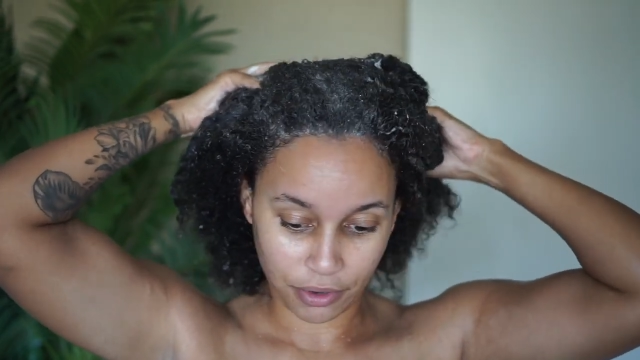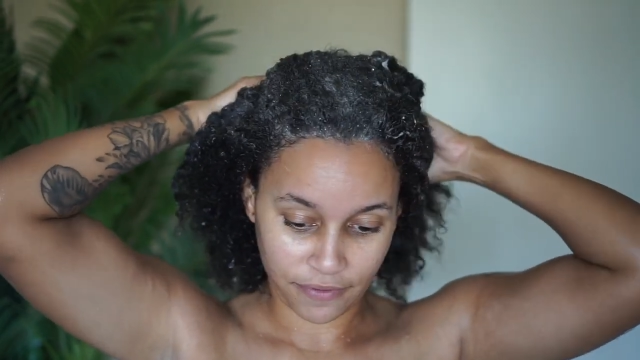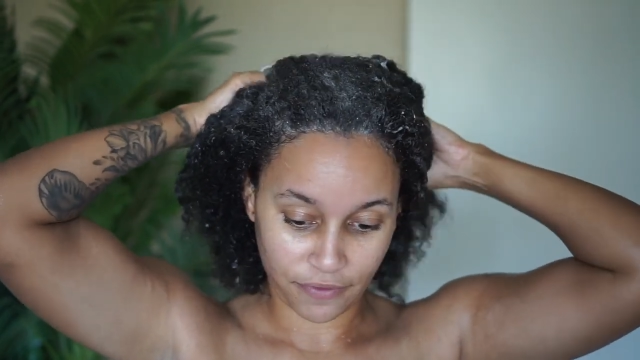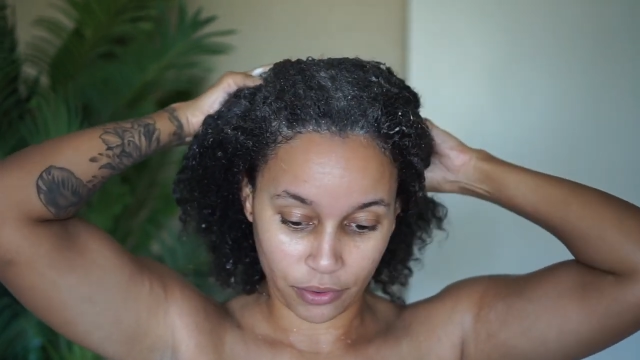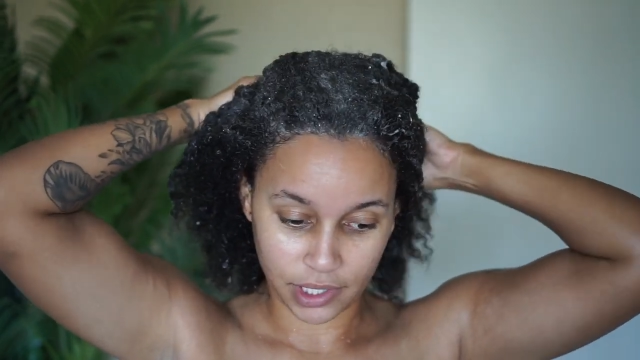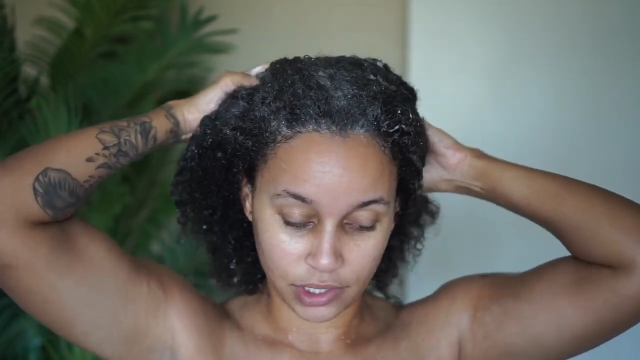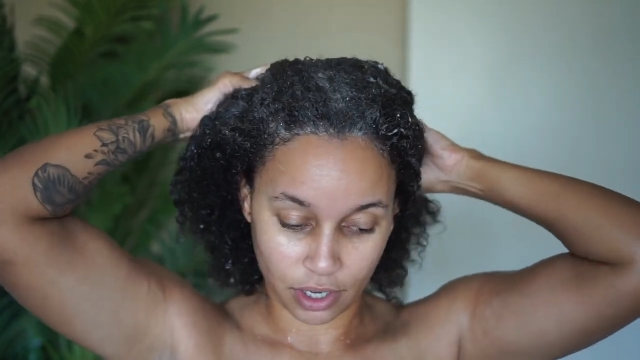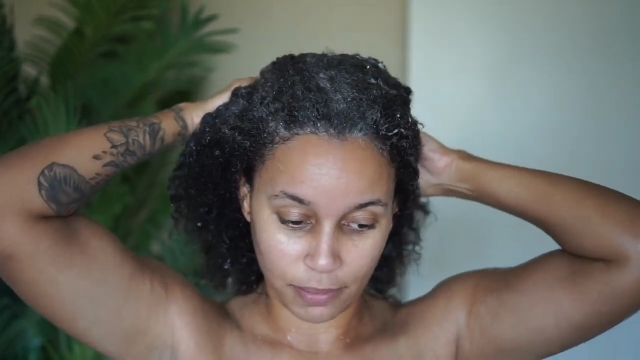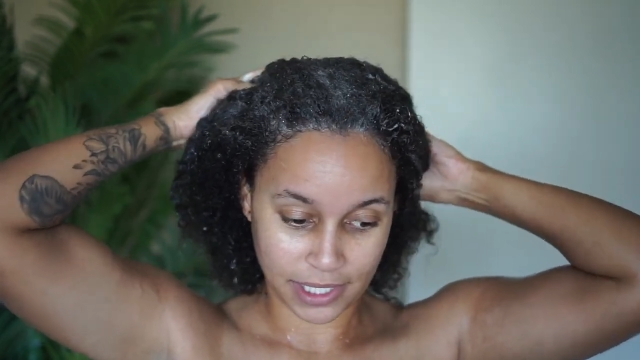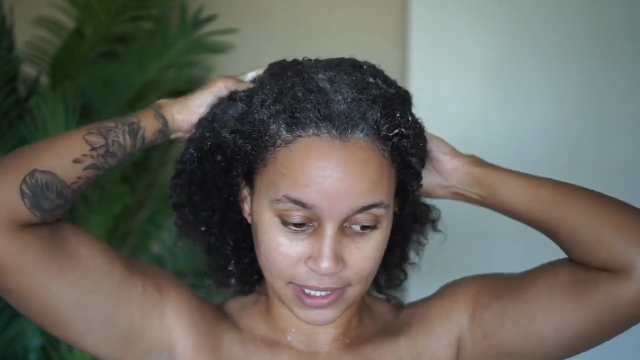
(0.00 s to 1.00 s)
I focus
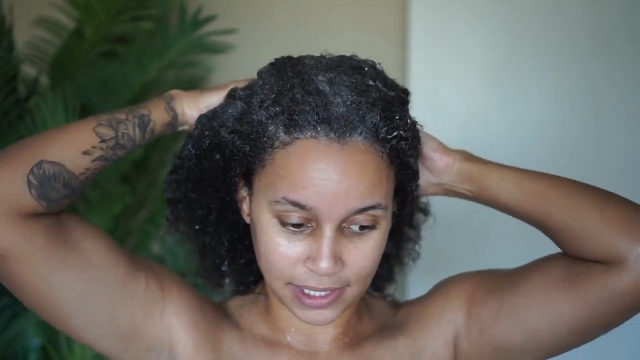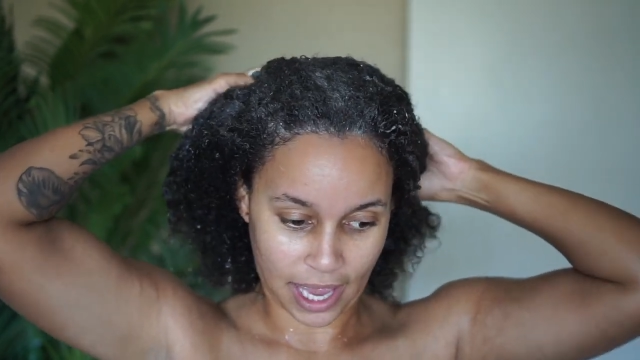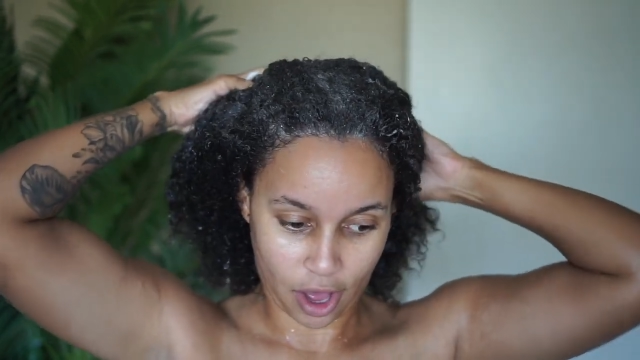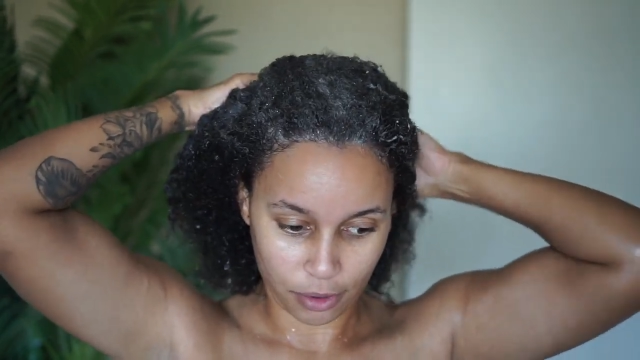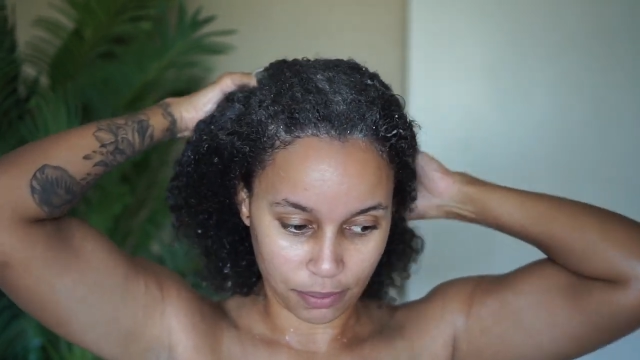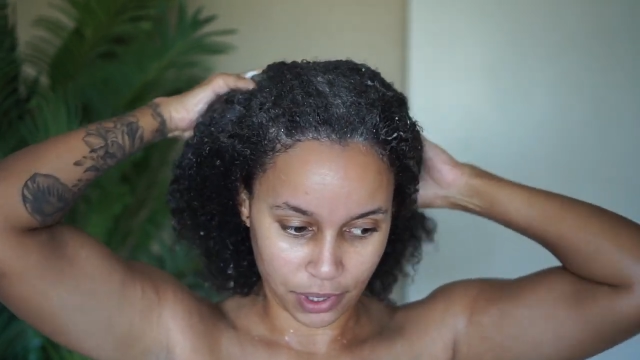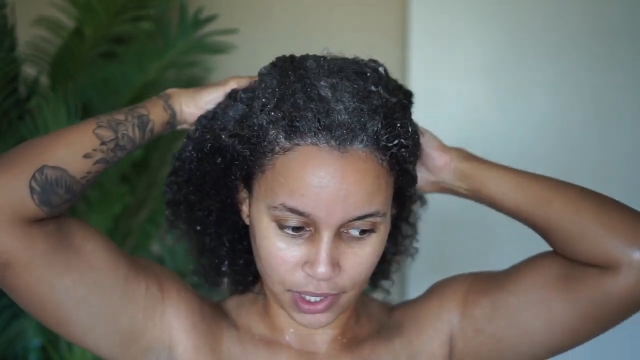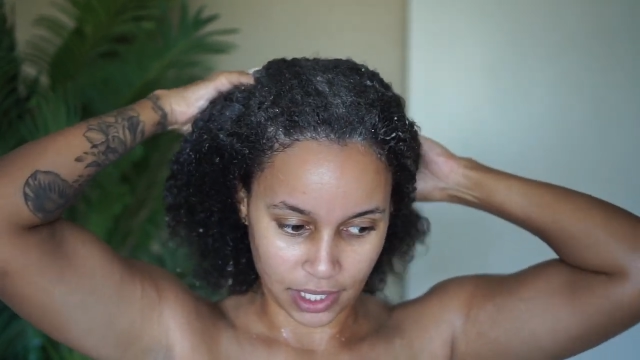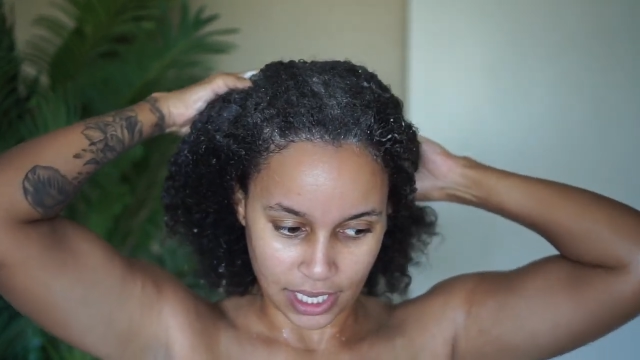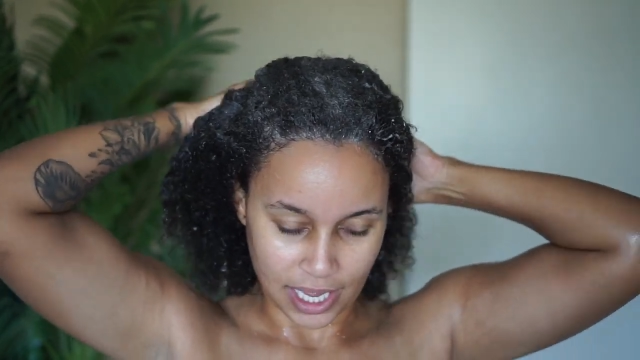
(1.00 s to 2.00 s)
on my scalp
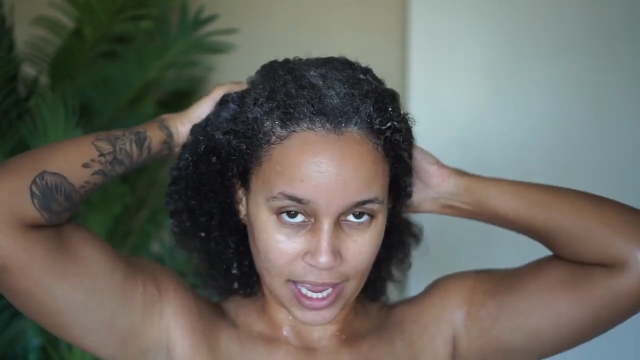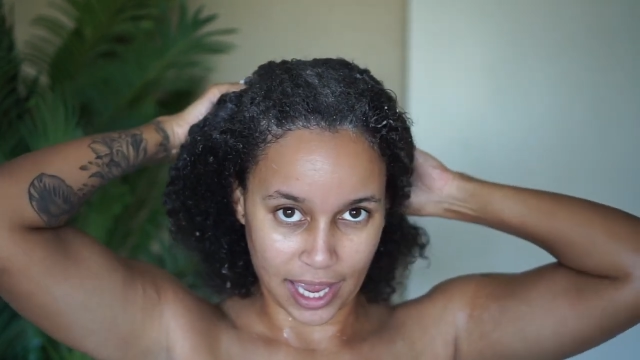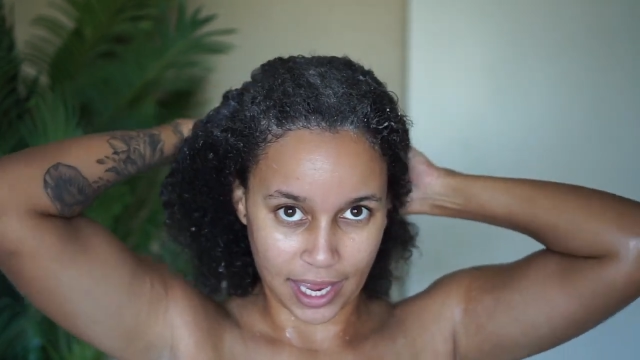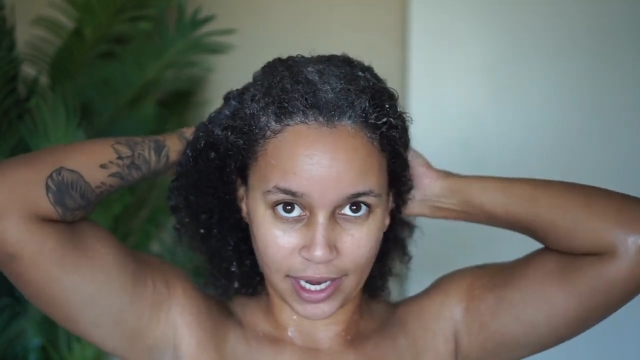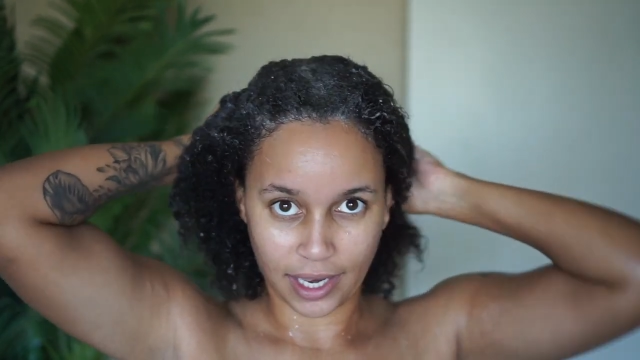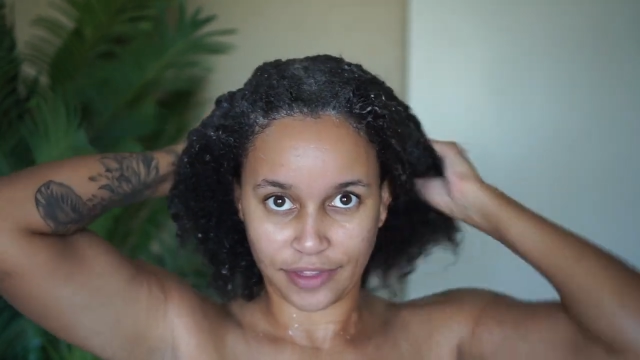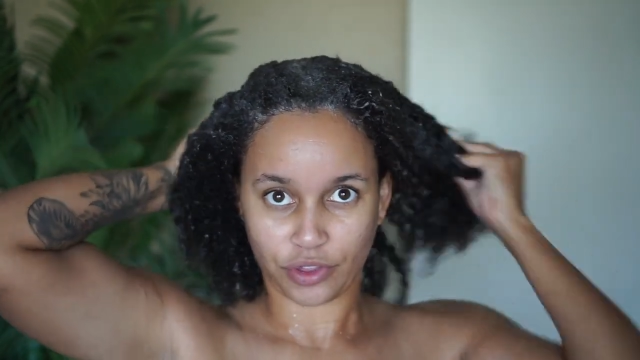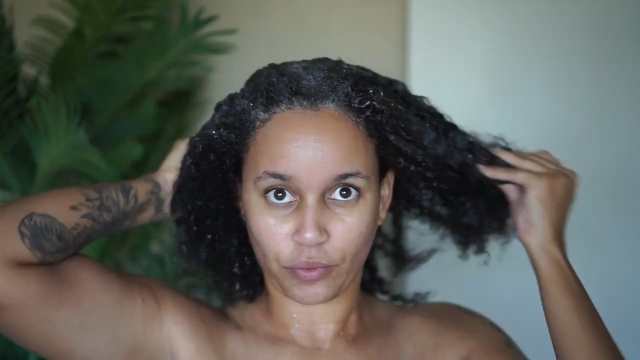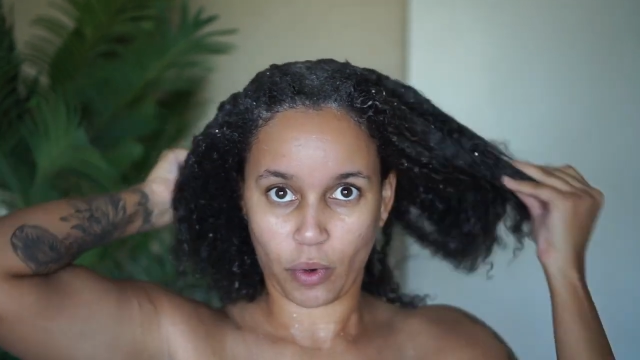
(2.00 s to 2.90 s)
and let the